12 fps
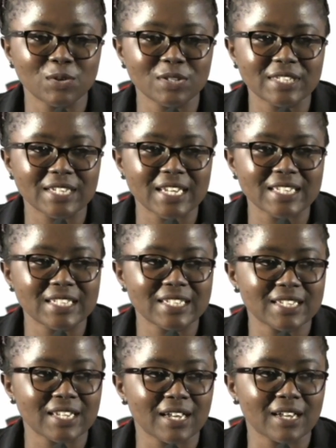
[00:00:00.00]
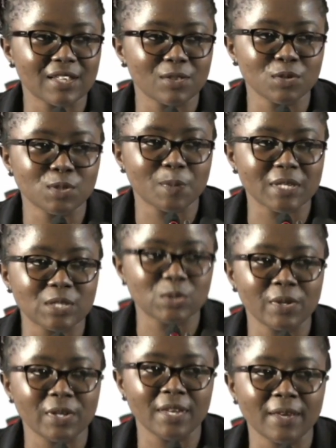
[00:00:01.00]
not just those
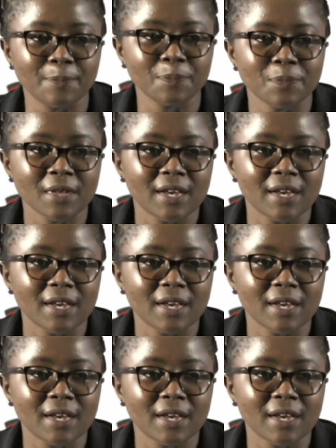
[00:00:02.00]
pursuing